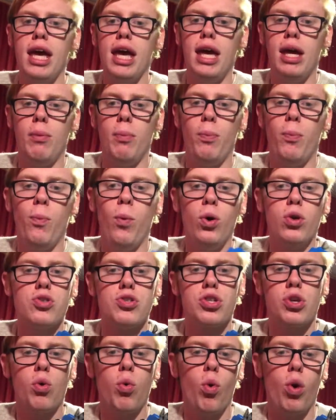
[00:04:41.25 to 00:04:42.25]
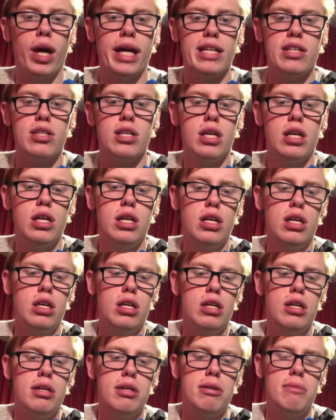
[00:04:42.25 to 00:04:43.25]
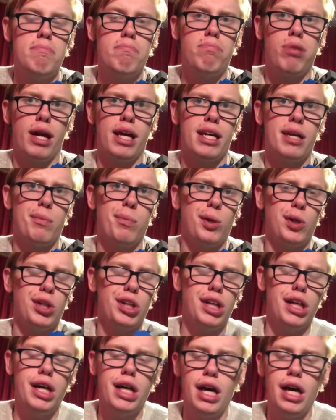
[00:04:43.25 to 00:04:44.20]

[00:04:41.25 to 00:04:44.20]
it was quite breakable.